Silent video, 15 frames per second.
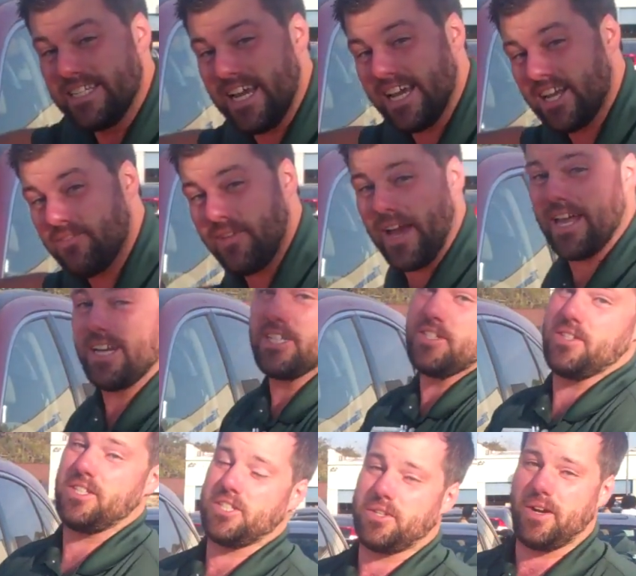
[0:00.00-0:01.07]
Take advantage
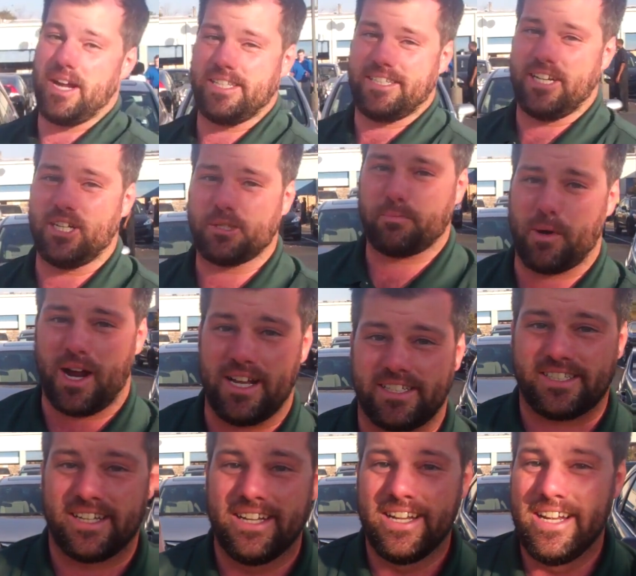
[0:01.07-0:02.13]
of this great sales
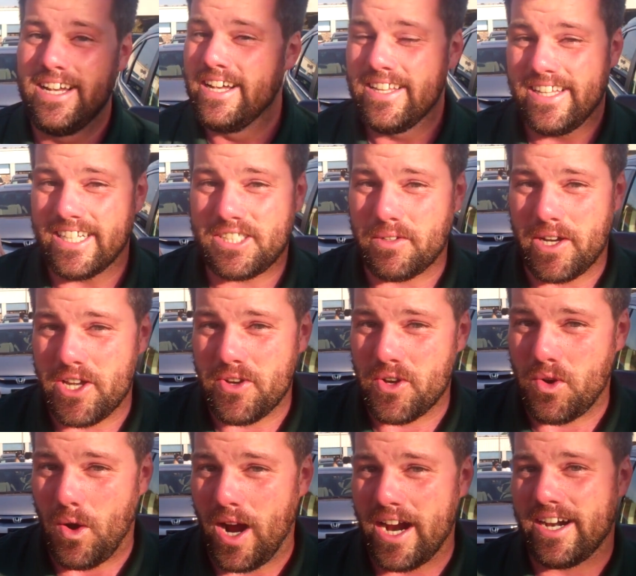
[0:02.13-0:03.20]
price. That's why you
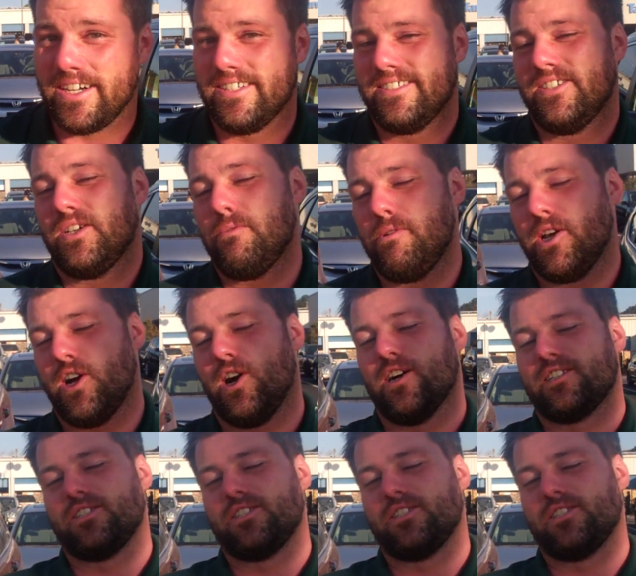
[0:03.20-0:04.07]
inquired. So give me a call,